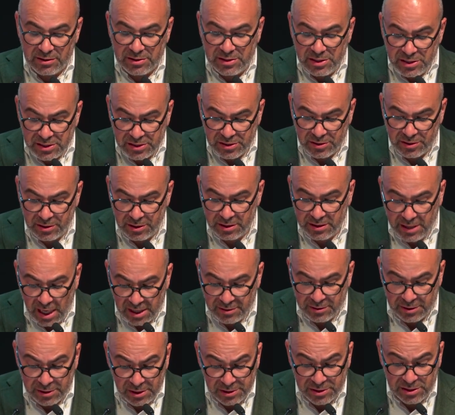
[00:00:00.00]

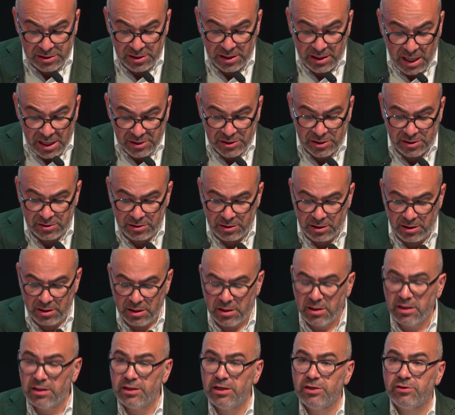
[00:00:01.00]
destiny
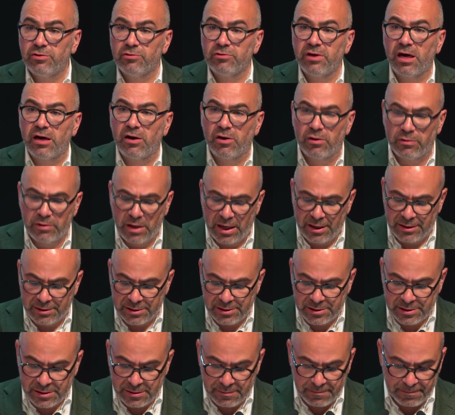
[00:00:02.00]
into their own
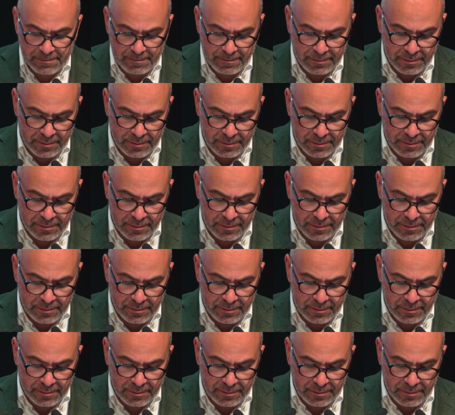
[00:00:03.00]
hands,